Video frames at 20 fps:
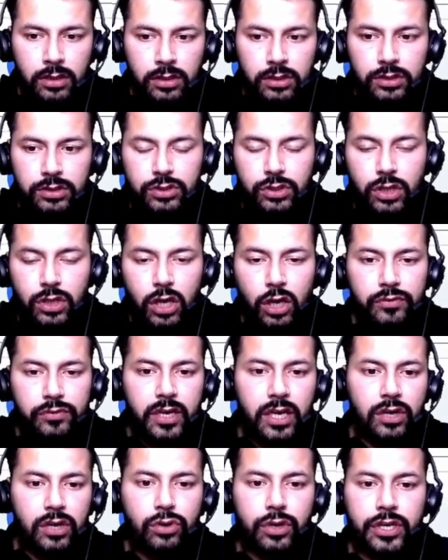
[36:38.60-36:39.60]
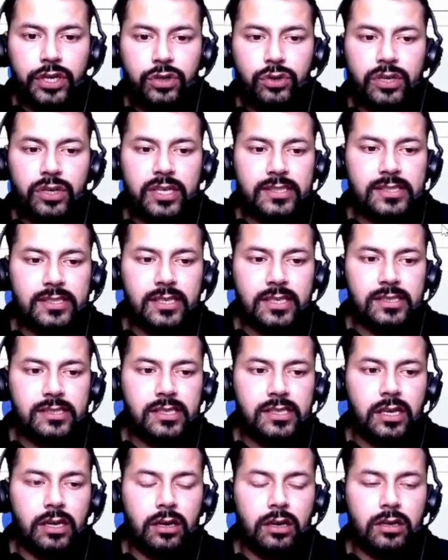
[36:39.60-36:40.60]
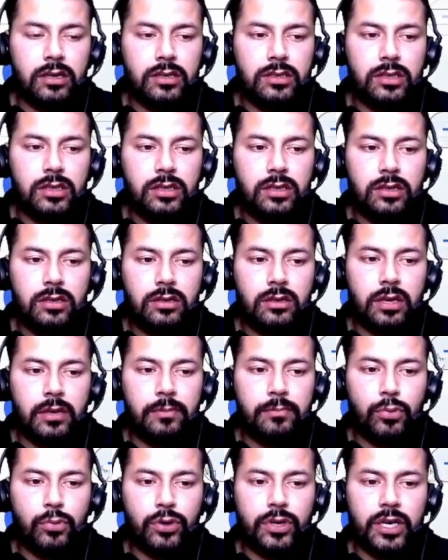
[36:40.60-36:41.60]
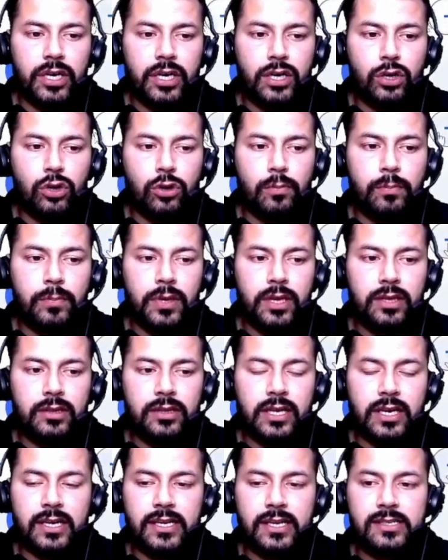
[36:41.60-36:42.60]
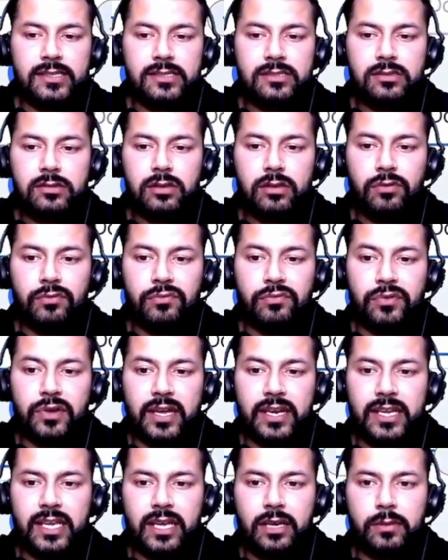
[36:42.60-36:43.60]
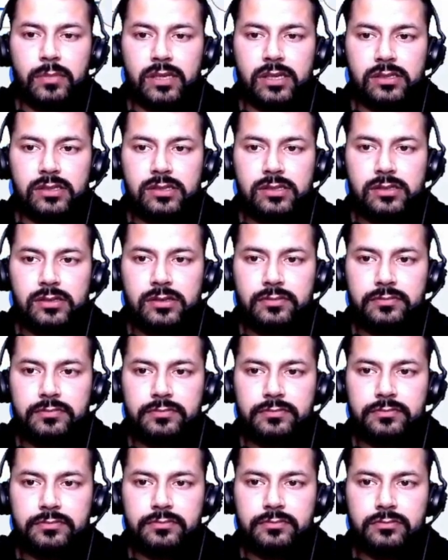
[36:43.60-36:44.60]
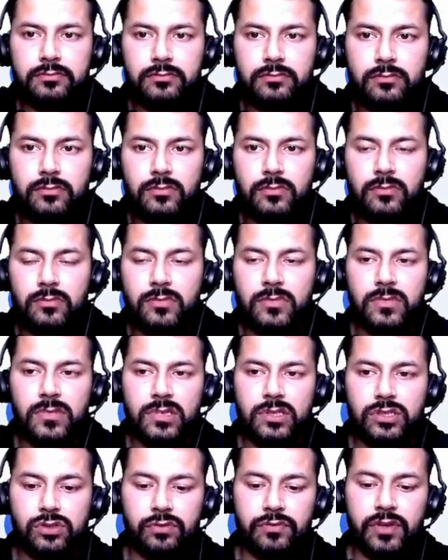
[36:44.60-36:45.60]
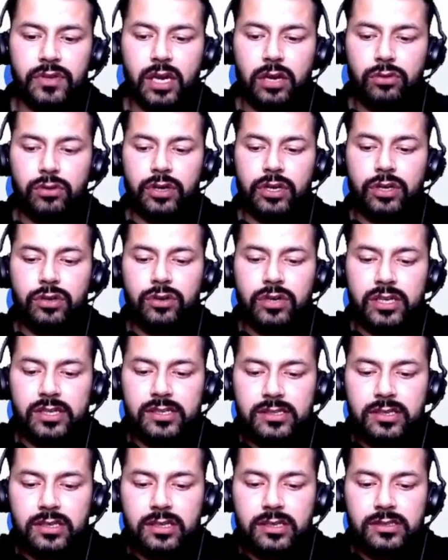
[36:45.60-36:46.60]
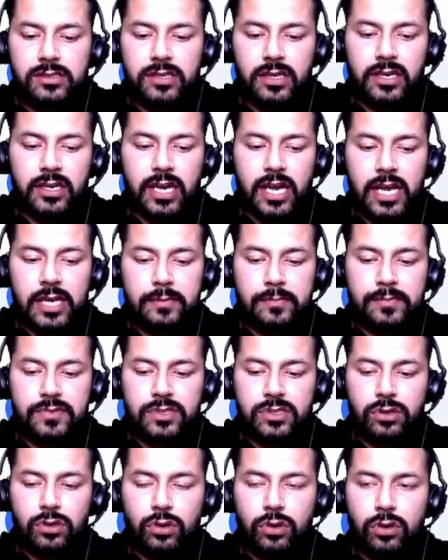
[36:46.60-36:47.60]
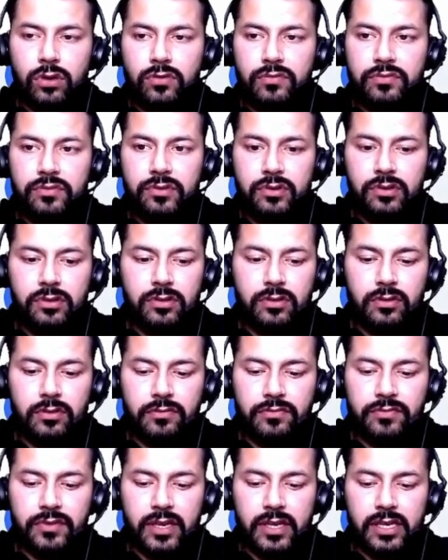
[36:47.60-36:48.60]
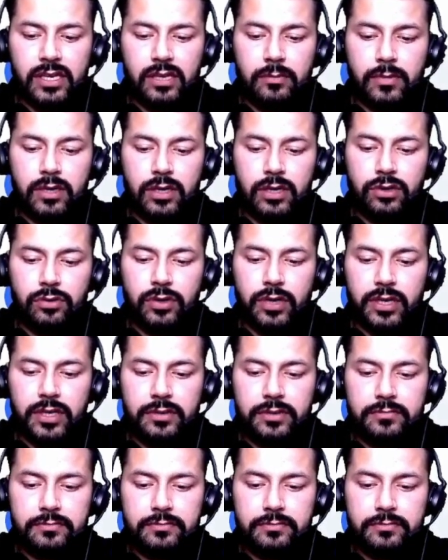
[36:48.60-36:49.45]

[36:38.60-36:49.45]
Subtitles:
So now we are going to discuss the another important topic, that is variables. So we are going to discuss the types of variable today.